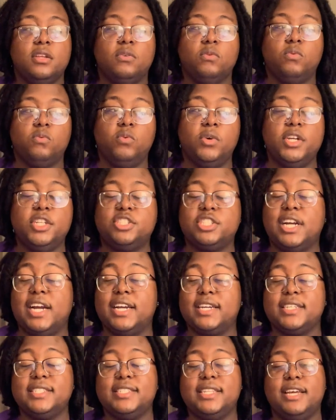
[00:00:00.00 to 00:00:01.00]
which I
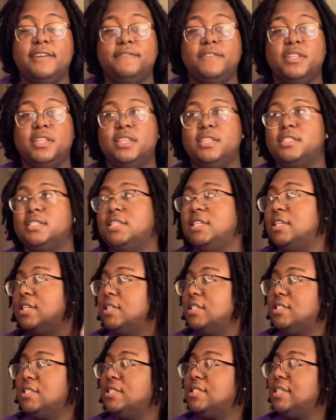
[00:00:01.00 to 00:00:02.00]
can definitely see
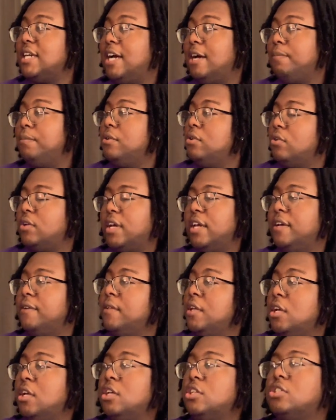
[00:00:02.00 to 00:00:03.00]
because the top, okay.
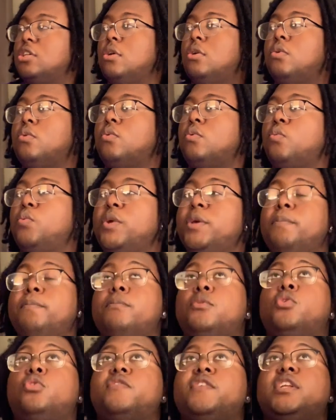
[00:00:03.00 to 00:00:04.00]
So we
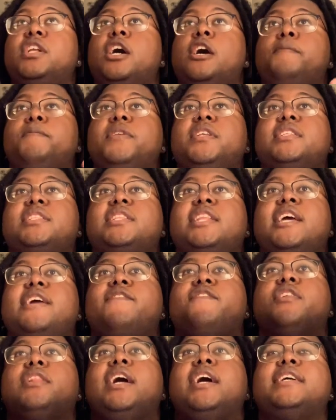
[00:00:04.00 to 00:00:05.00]
moving up this thing
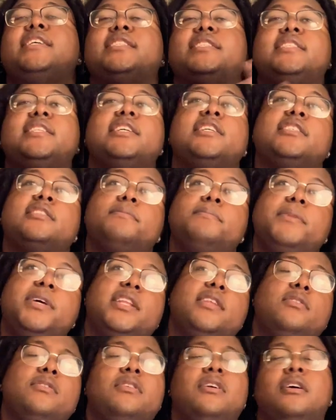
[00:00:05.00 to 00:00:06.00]
for like six
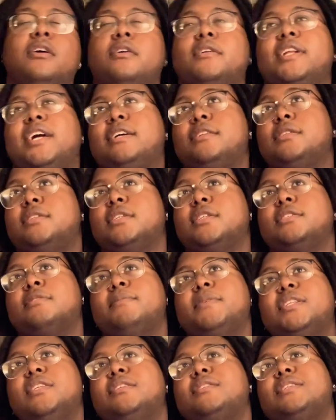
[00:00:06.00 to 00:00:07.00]
minutes. No, not six
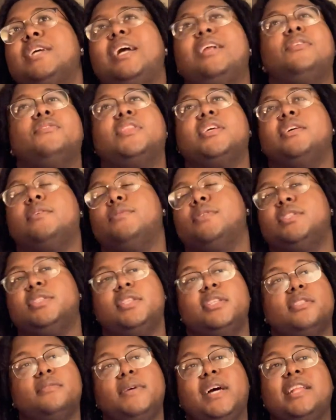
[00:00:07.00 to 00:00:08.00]
minutes. I don't think it was
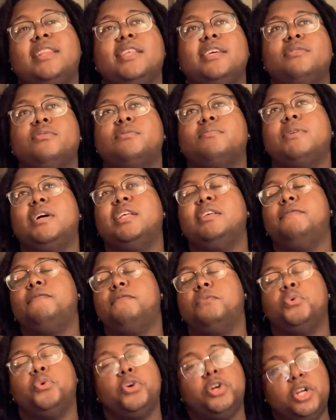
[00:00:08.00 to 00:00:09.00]
six. I think it was probably
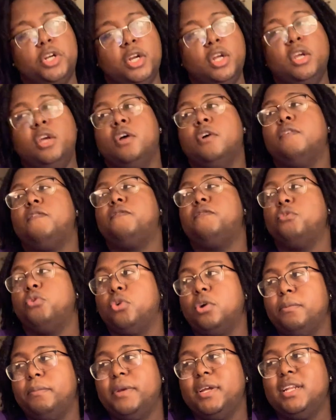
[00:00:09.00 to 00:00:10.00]
four.
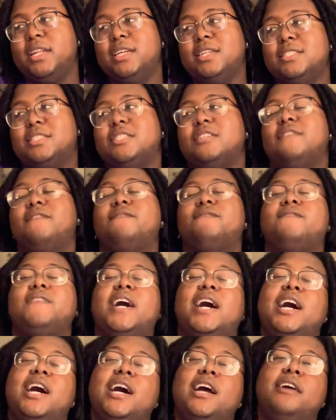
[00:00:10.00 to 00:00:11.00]
Four minutes,
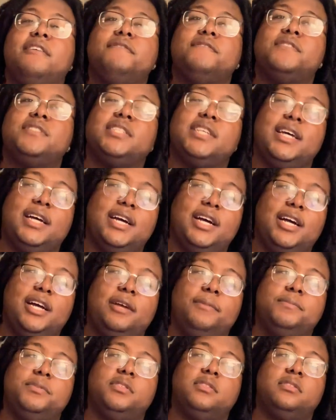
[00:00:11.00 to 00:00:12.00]
five
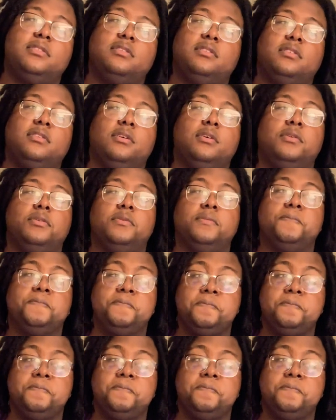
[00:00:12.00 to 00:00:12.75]
tops. So